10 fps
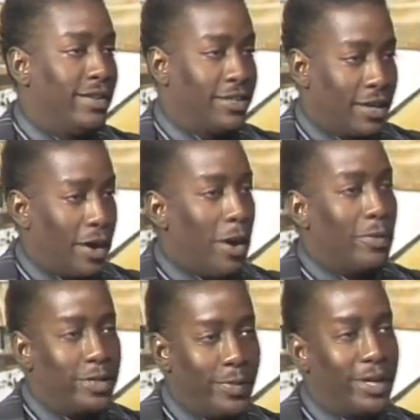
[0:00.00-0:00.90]
It's going to
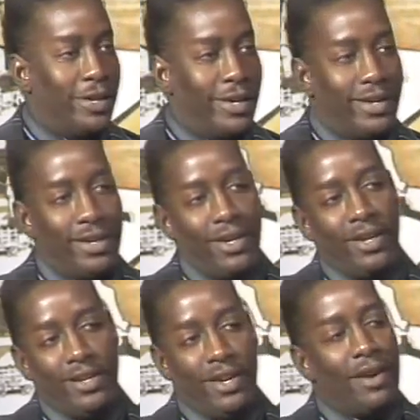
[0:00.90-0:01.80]
always be good.
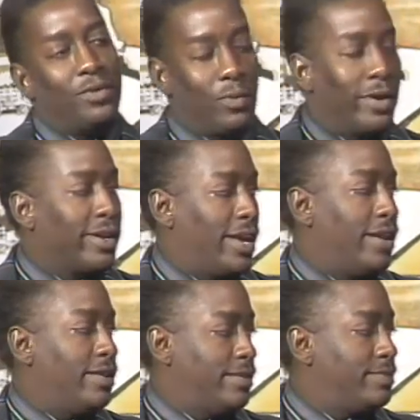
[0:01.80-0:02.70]
You have to work
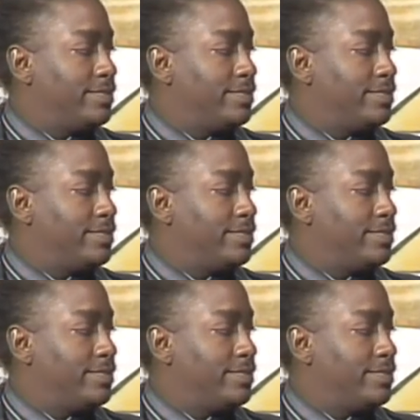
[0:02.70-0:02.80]
at it.